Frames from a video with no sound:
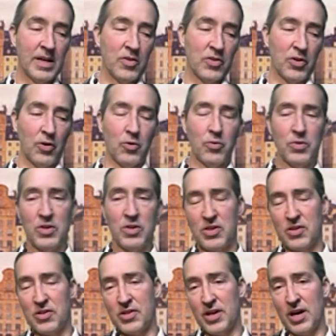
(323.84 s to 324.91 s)
So this
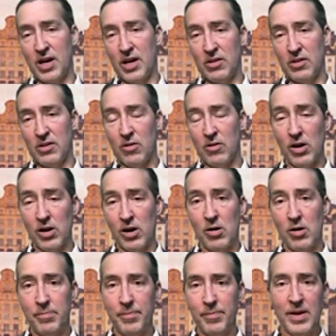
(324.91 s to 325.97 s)
is a
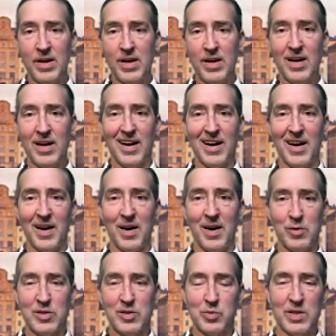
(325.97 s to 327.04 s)
lagom,
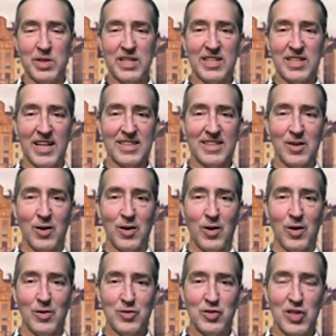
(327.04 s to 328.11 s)
what Swedes like to
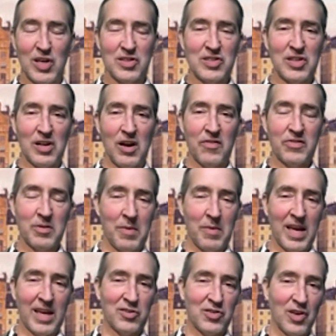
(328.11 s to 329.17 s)
call just enough to
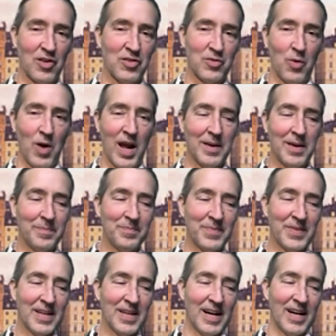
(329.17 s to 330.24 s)
make it just right,
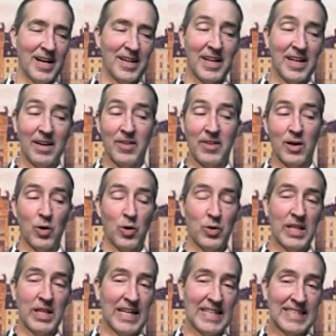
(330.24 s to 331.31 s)
kind of like a
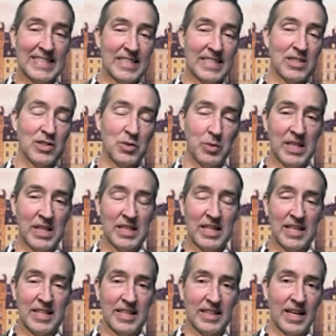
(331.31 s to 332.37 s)
Goldilocks. And Sweden thinks that
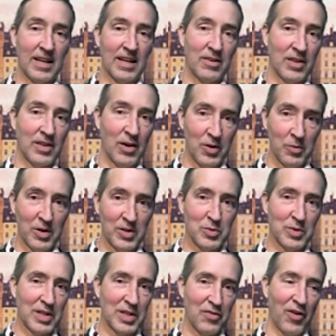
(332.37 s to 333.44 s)
they're the only ones with
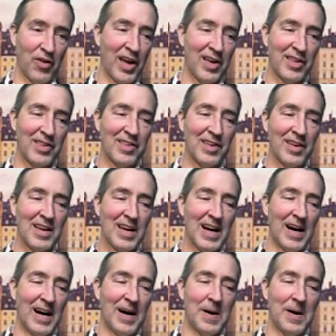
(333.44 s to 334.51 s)
this phrase,
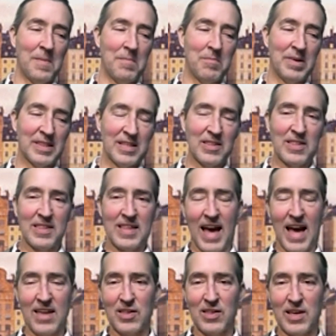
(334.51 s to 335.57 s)
but this is
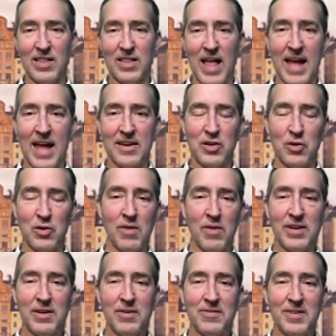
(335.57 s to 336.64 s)
actually a Latin
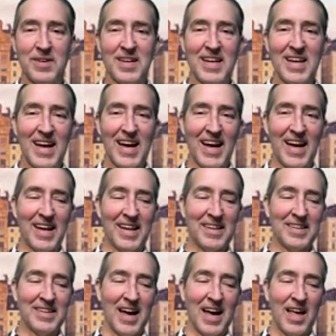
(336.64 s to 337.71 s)
derivative, and
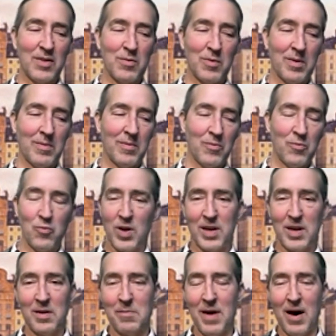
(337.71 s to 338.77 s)
has
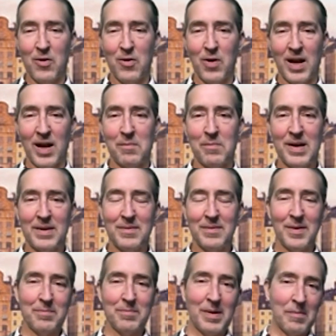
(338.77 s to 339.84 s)
written about quite a bit,
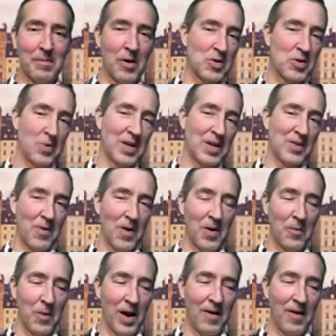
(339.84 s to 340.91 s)
but most Swedes are
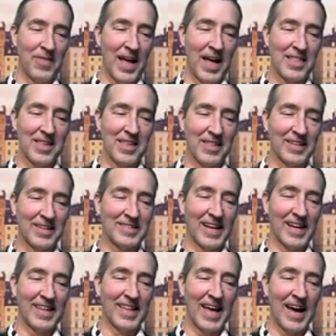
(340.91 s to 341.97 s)
unaware of that, so they'll tell
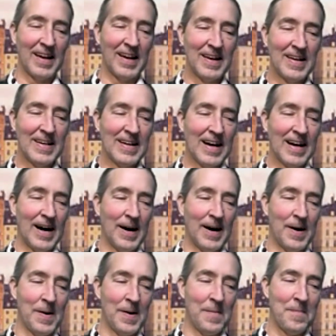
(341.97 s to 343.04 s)
you that.
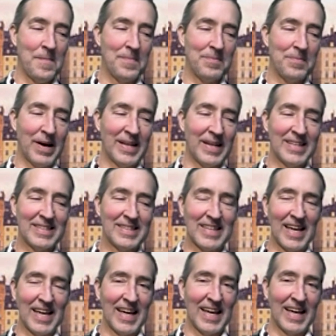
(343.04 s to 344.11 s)
But it's
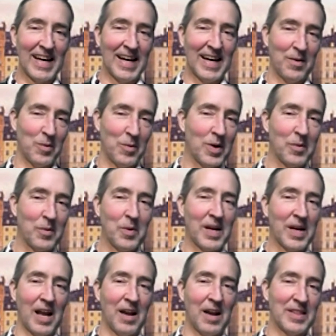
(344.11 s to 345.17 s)
we're
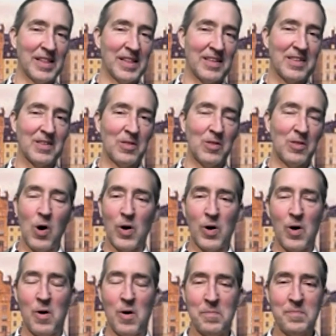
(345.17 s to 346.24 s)
kind of in this
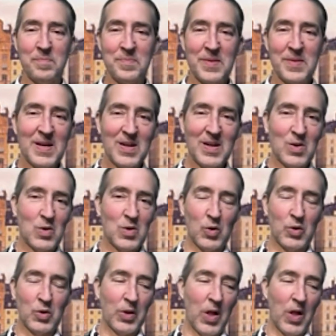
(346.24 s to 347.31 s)
lagom
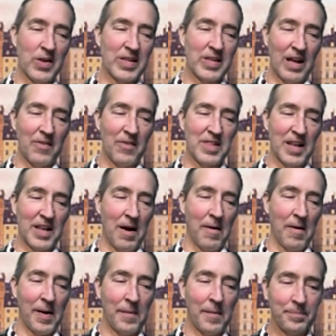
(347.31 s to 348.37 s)
Goldilocks kind of
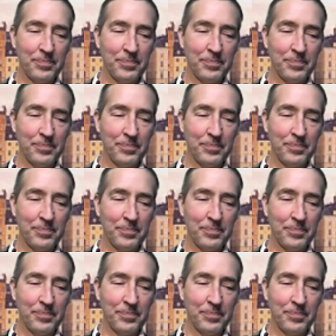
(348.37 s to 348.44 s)
scenario.